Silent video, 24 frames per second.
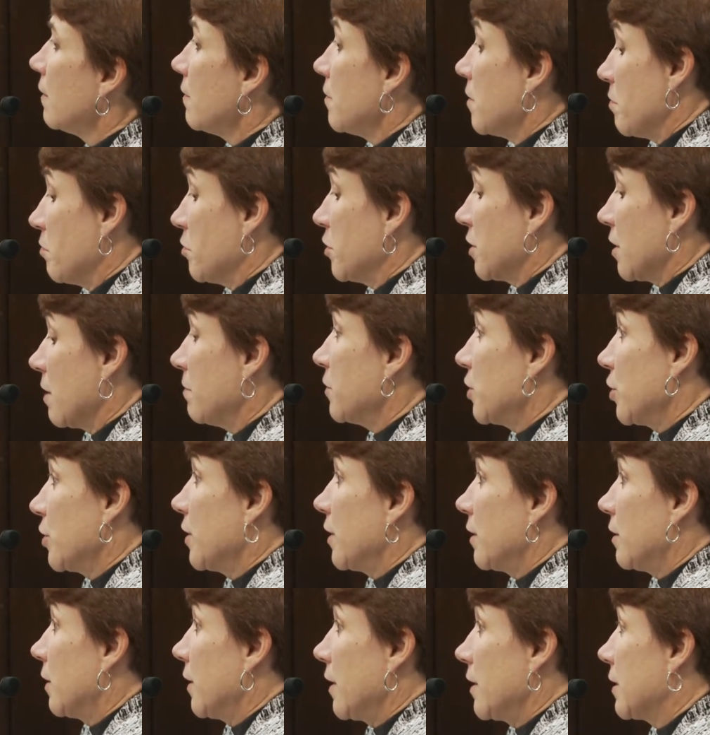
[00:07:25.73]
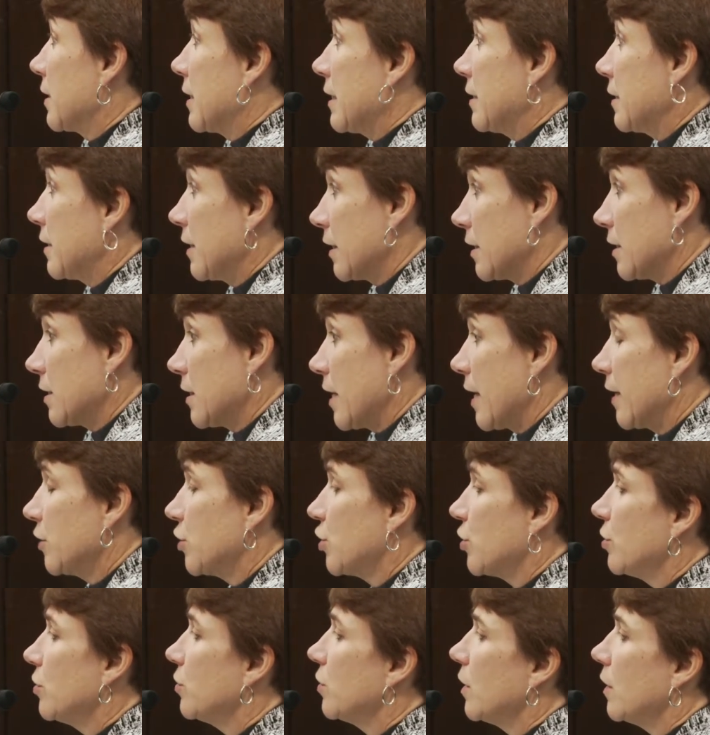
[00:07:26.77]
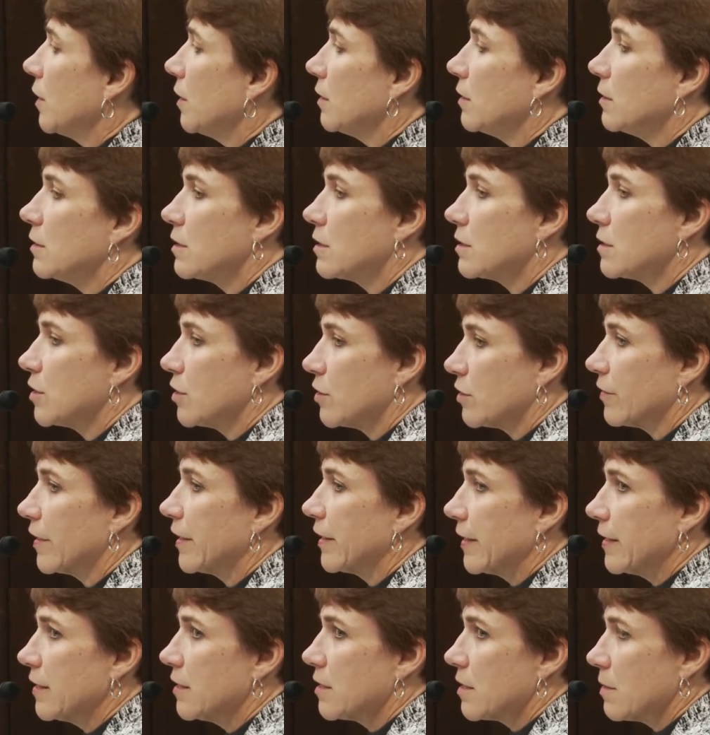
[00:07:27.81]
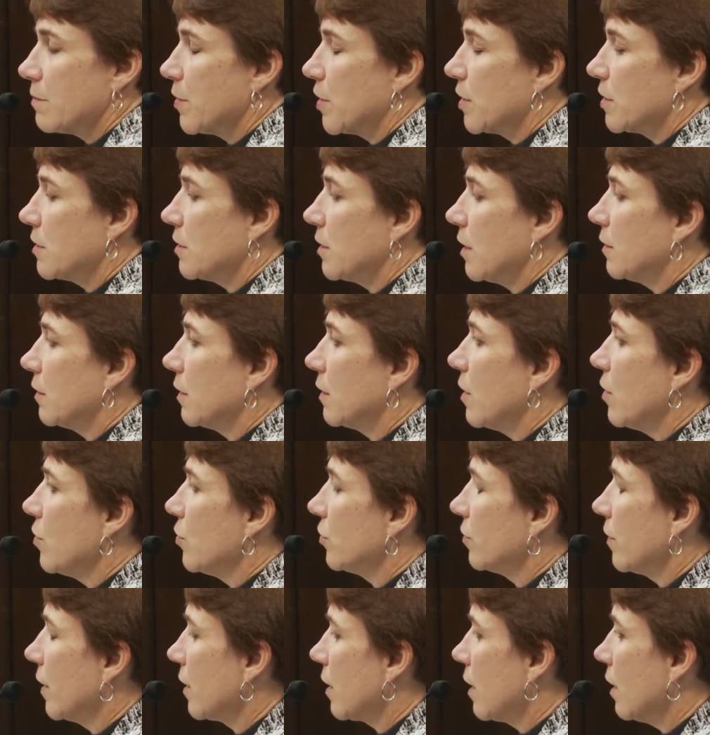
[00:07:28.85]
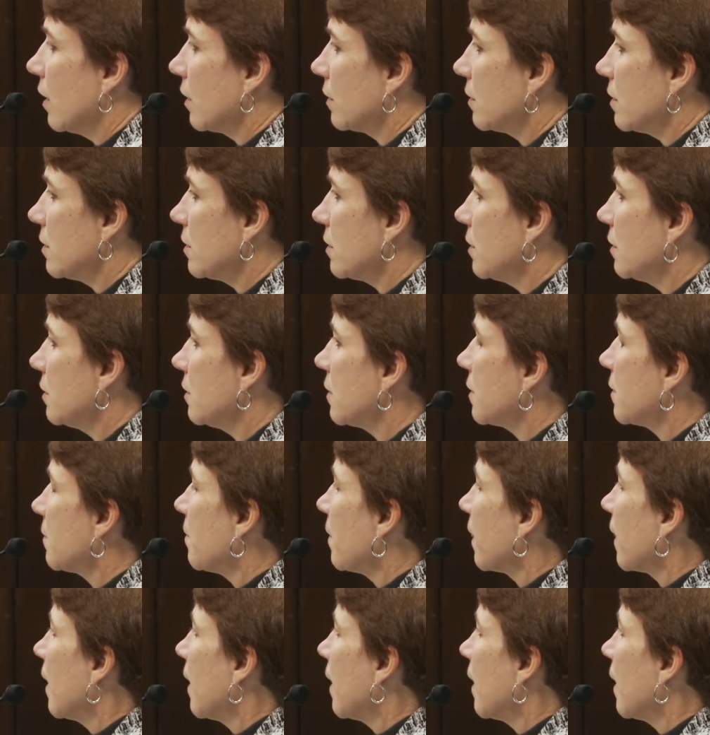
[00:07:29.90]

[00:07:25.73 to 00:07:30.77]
the presumption in the existing statute is to release the person on their own recognizance.